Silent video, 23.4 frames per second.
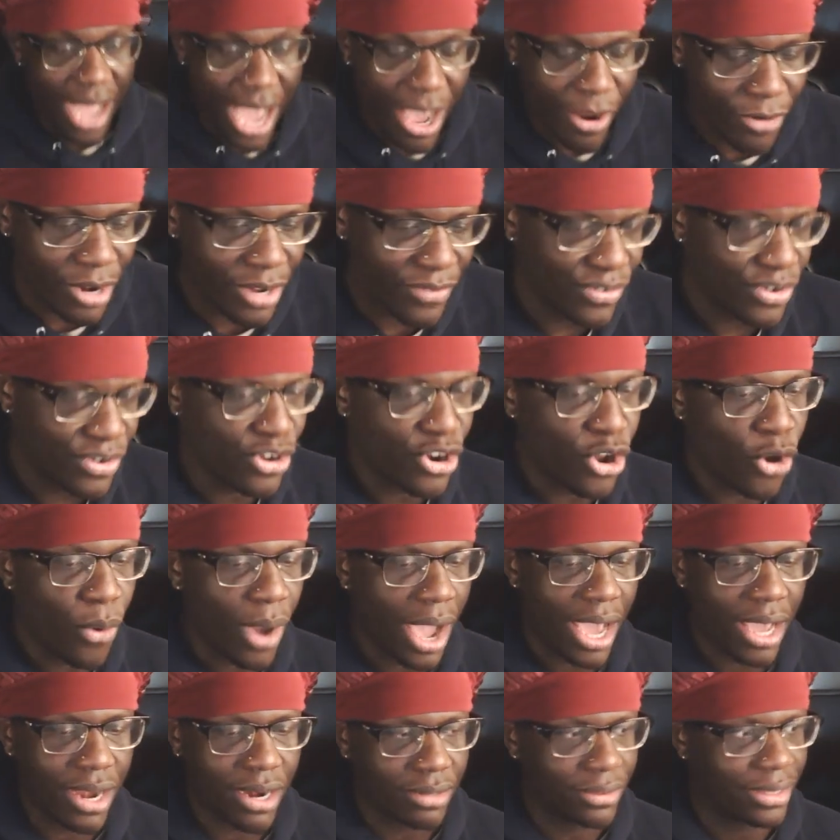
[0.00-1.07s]
I don't even know
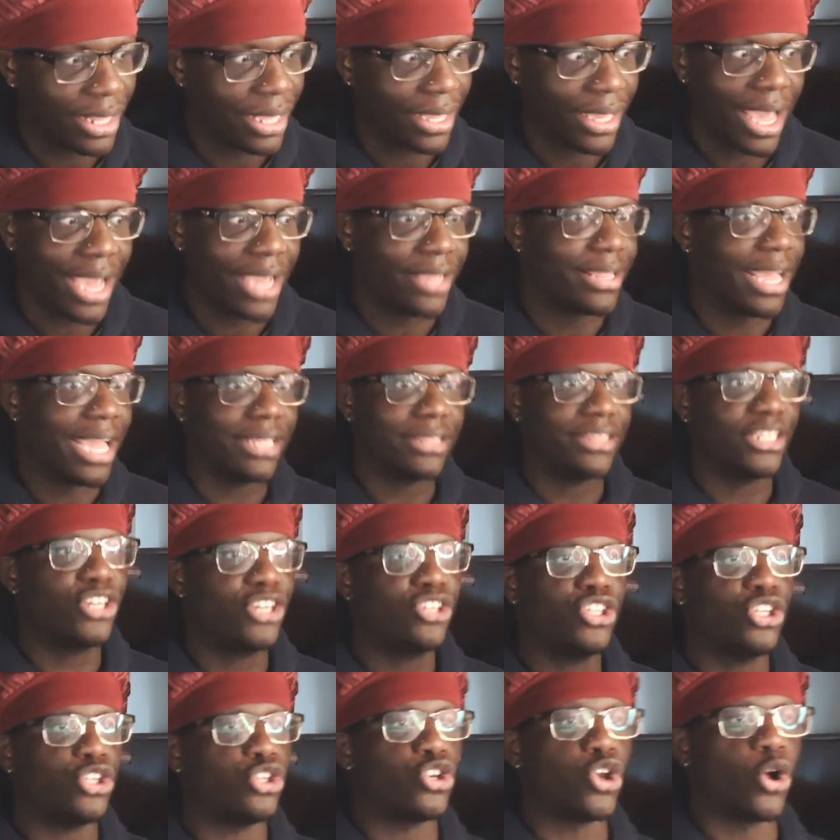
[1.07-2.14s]
how to, like, I
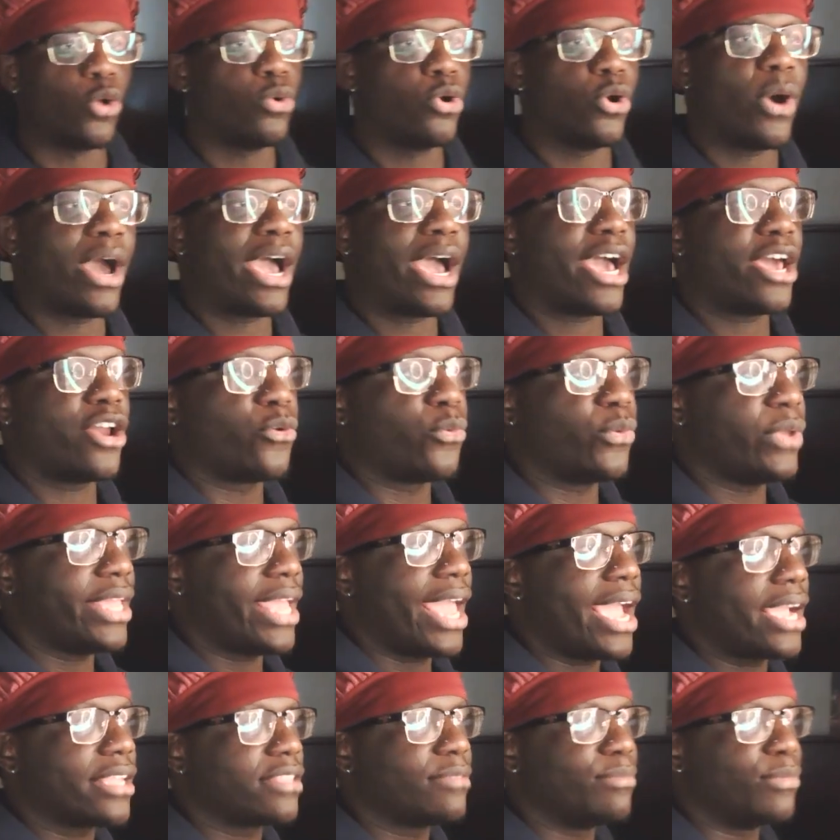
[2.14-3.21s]
literally don't know how to
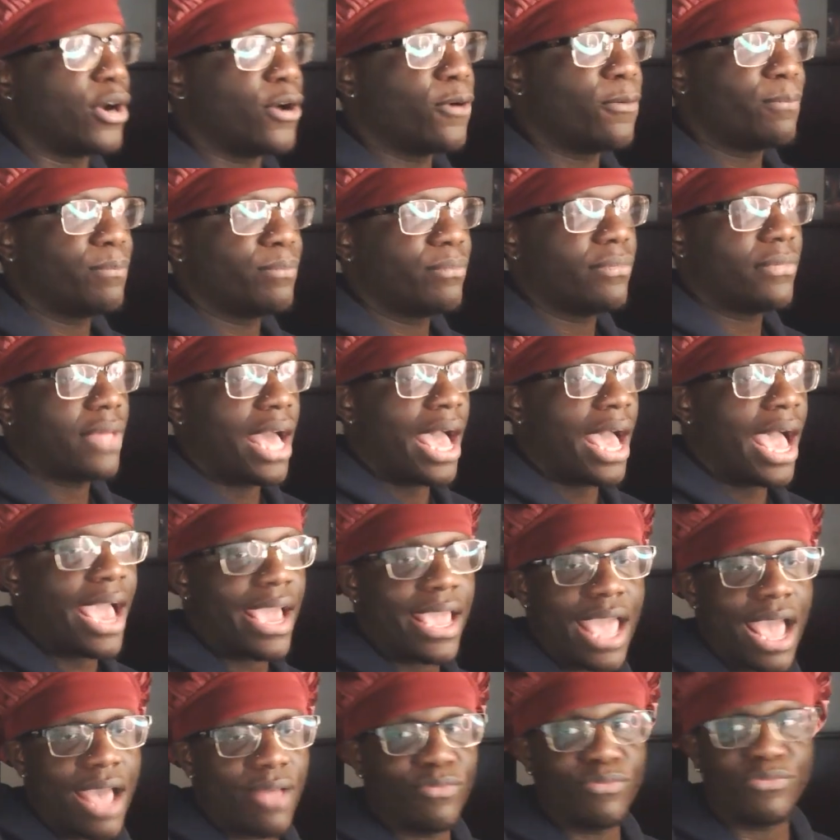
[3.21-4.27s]
react, bro.
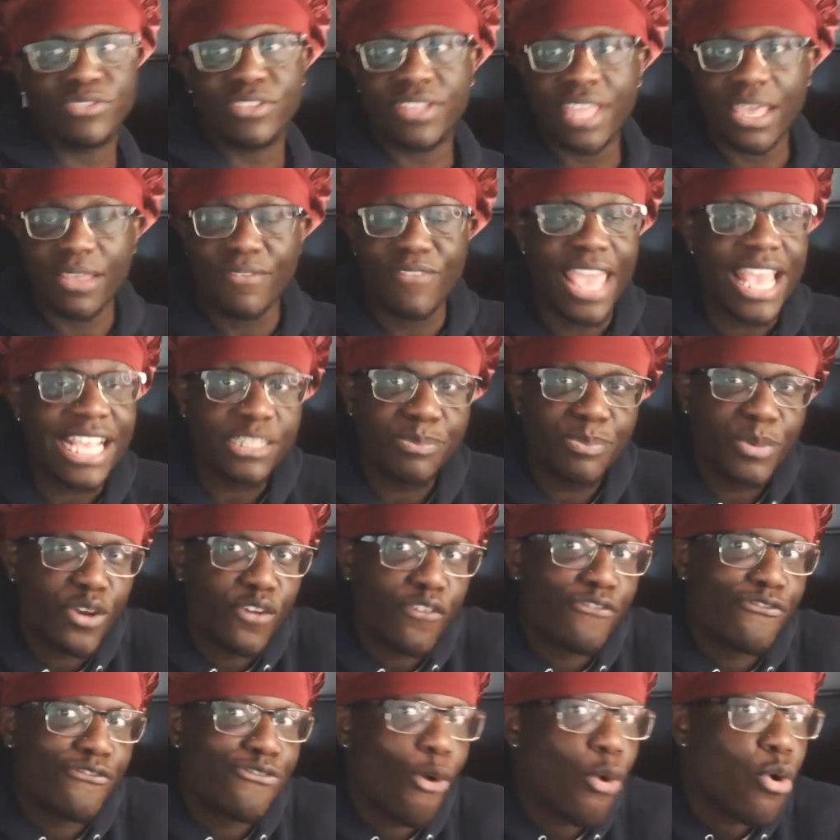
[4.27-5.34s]
It's been
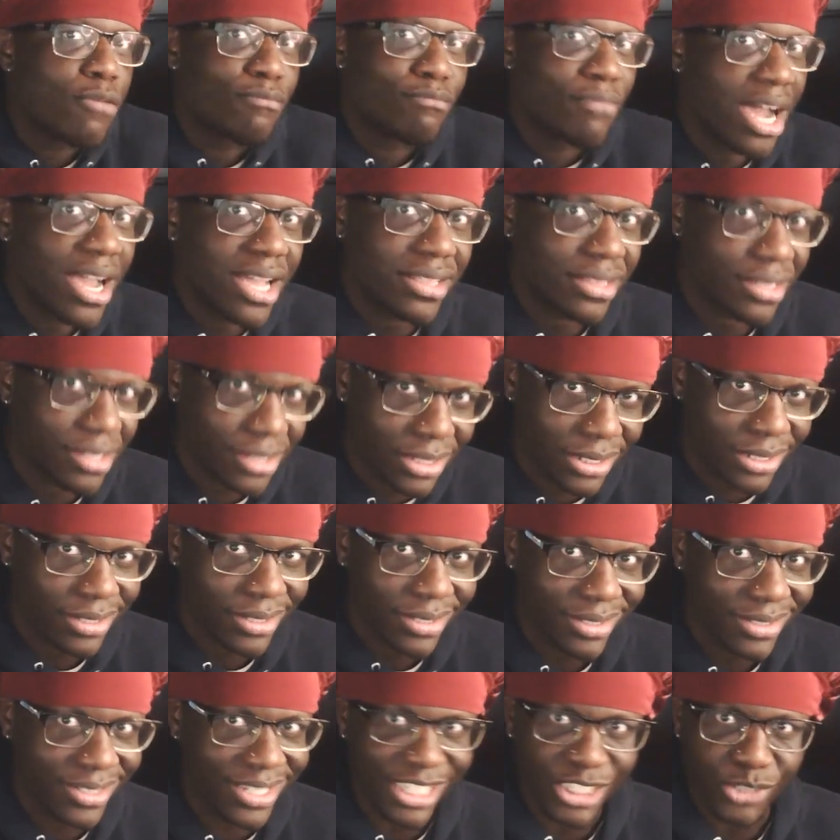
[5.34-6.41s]
4 months
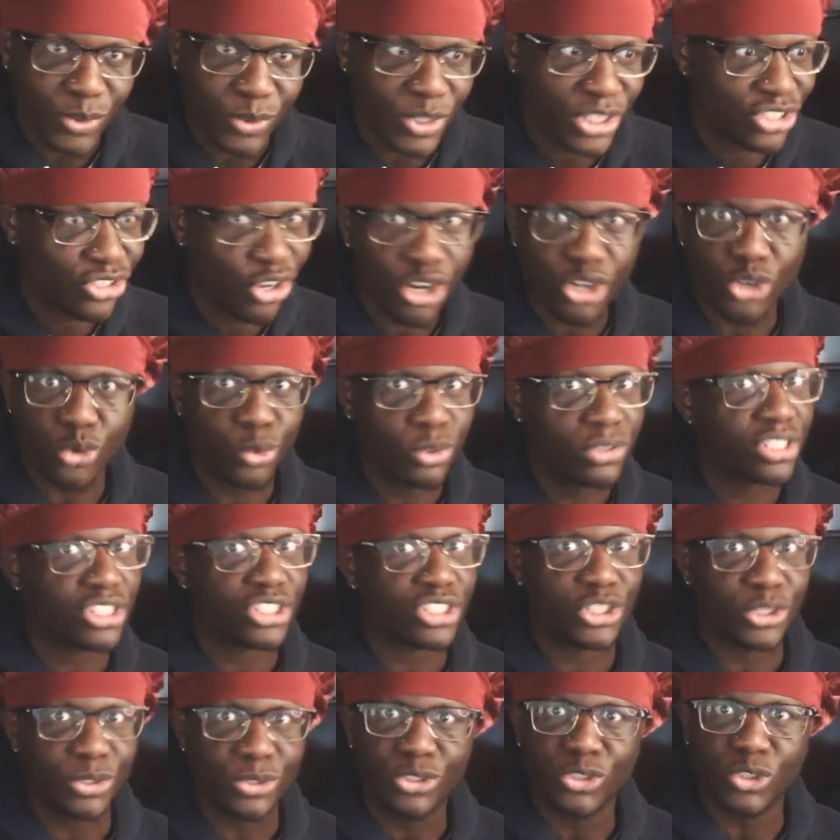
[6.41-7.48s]
since we started doing this
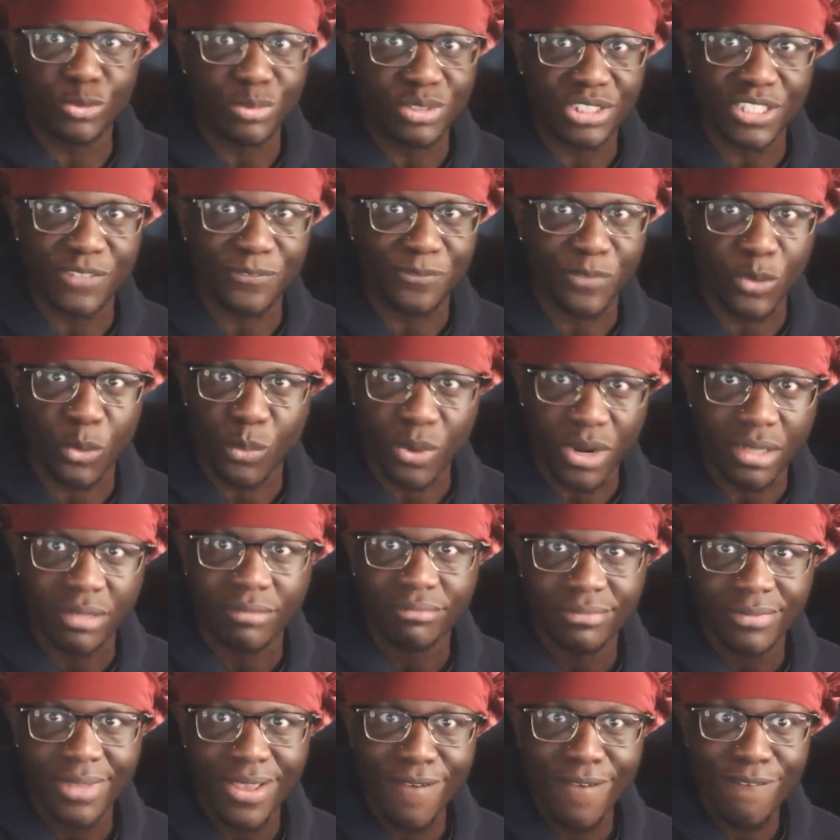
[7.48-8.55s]
YouTube shit for real.
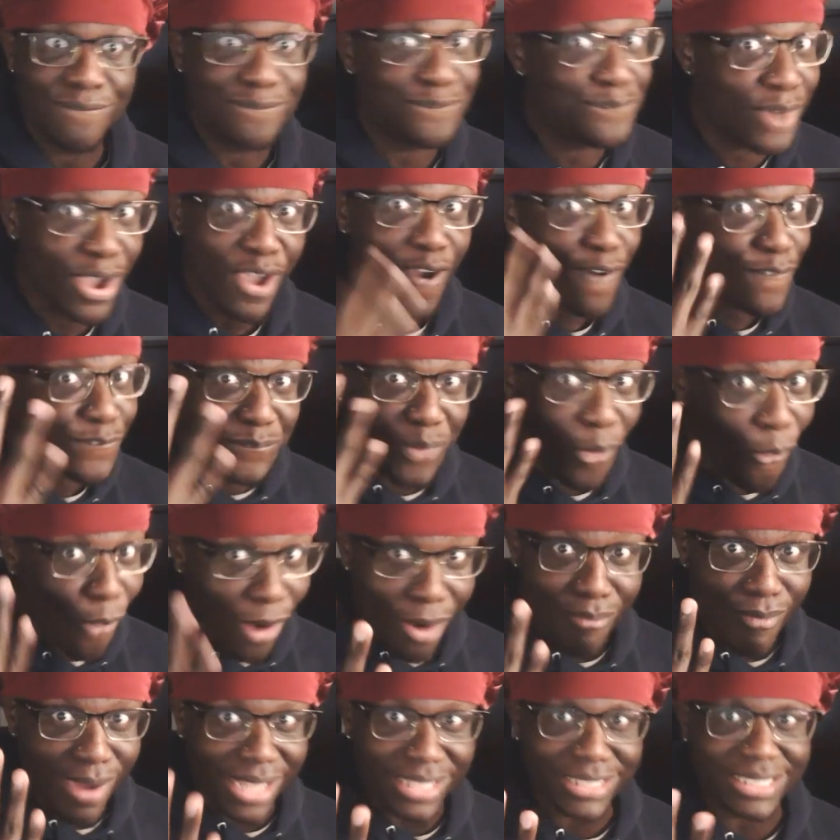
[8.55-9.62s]
4
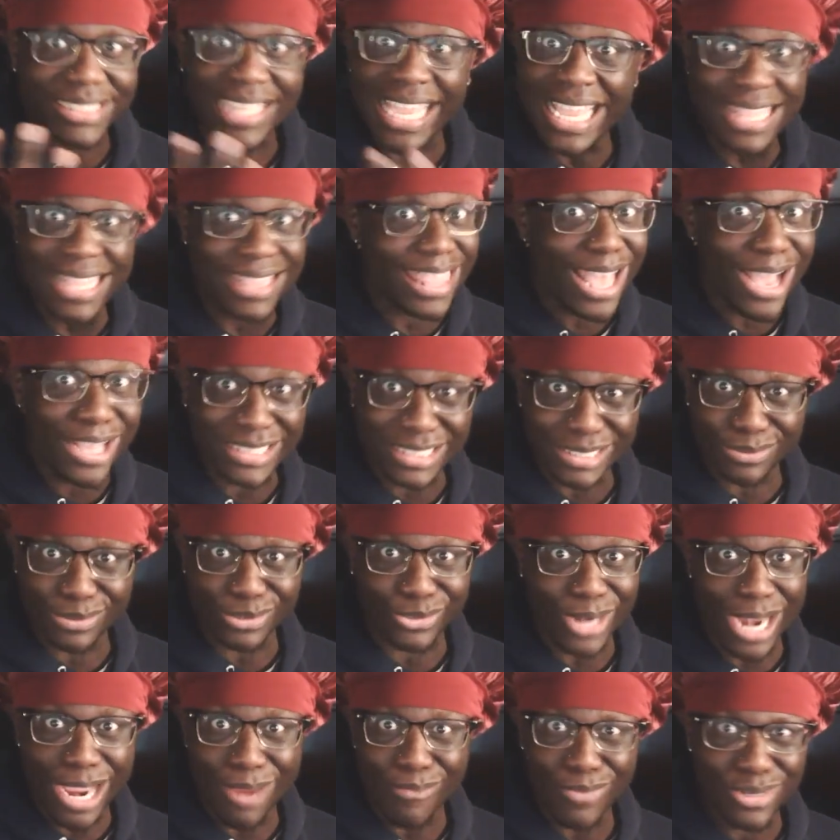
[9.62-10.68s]
months, 10,000
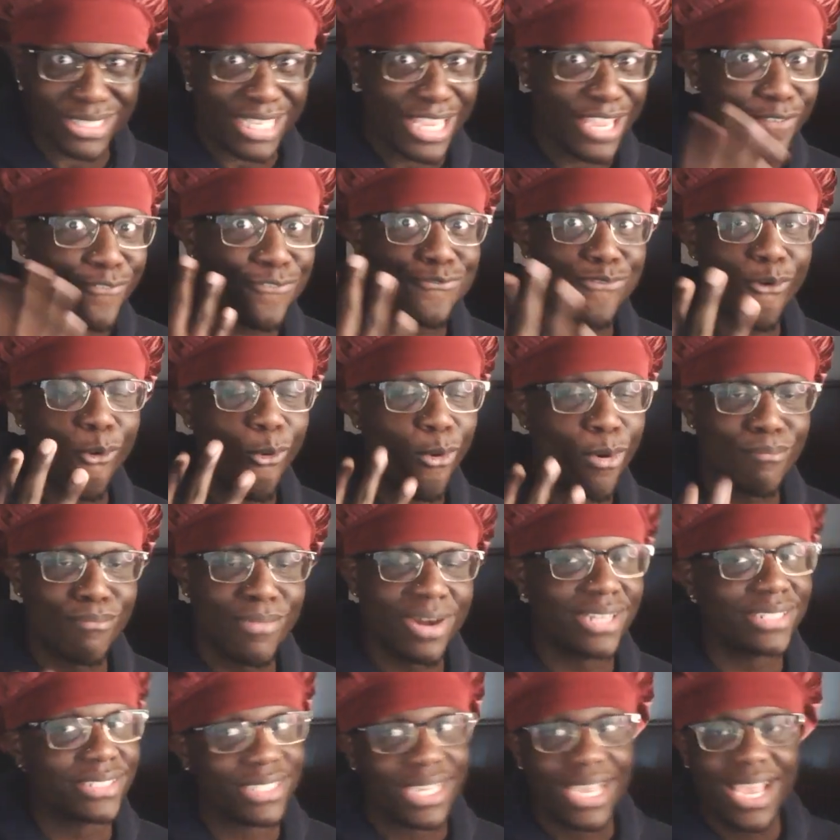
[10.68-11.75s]
subscribers in 4
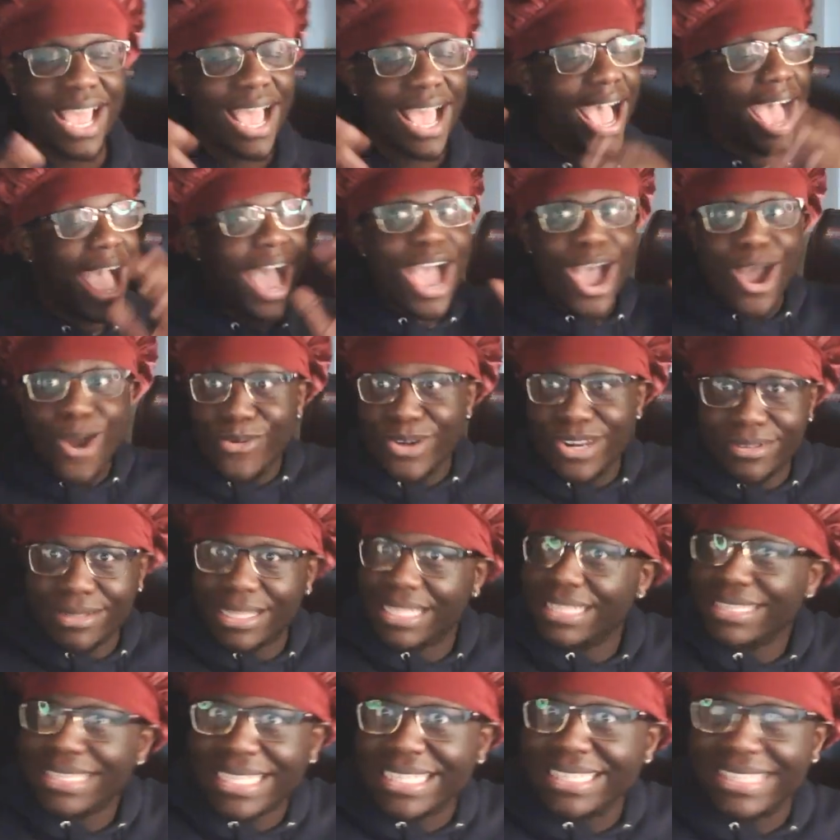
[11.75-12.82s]
months.
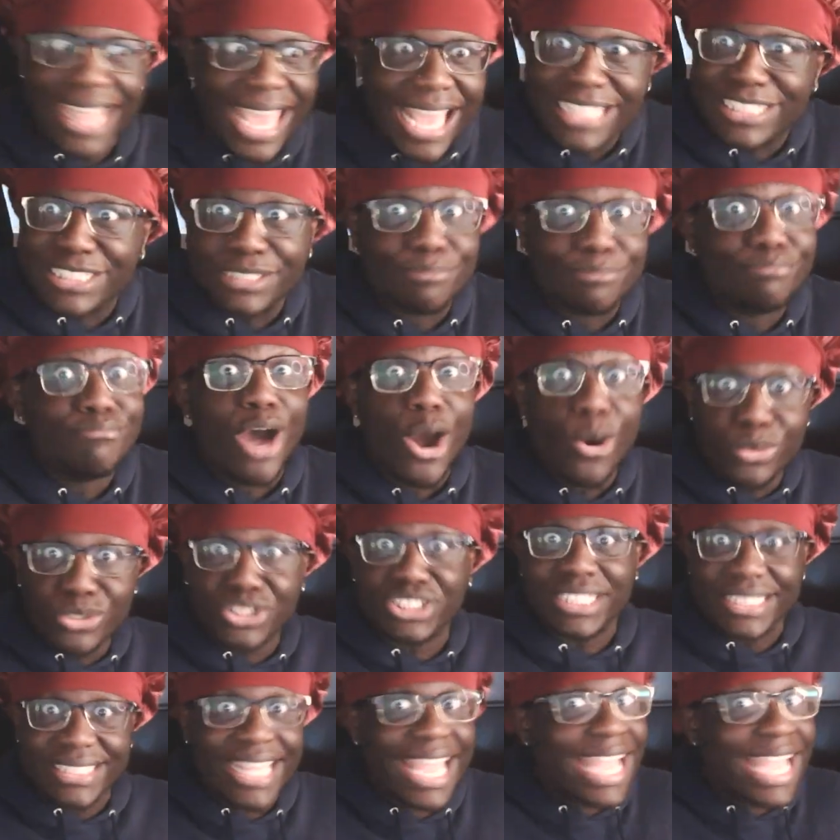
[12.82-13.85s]
That's motion.